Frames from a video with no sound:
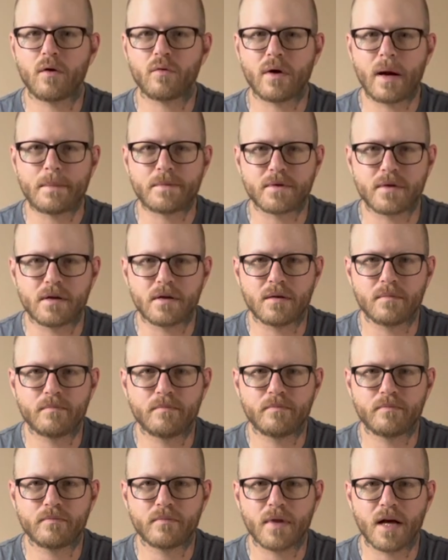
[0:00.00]
wraps it up.
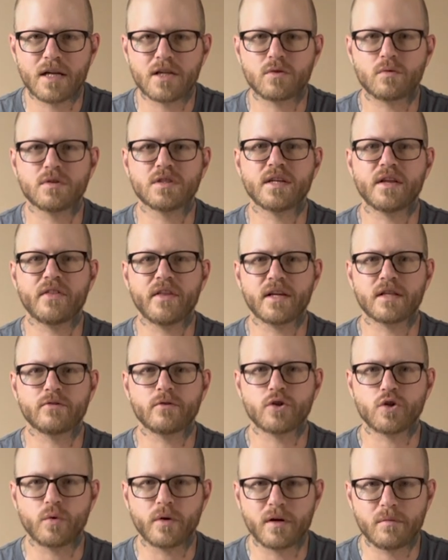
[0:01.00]
I just want to say thanks for
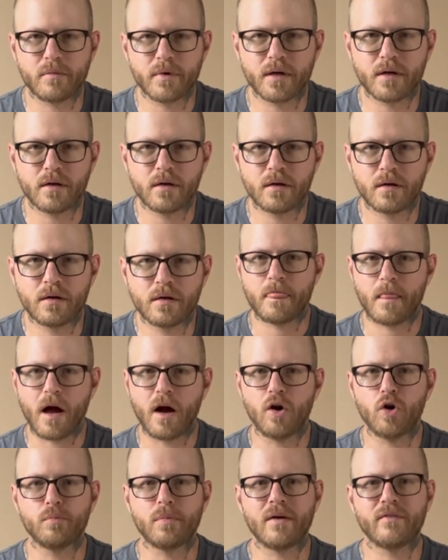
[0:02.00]
joining me. I
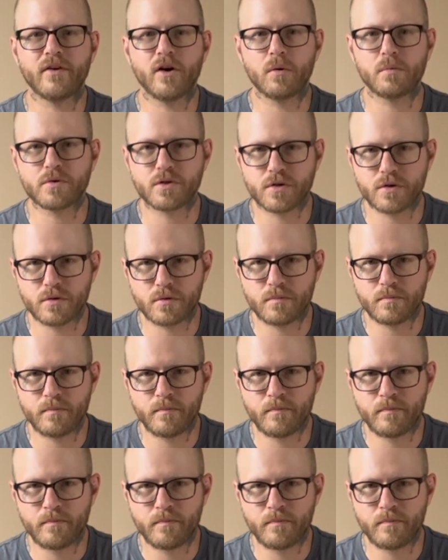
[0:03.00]
hope I've helped you.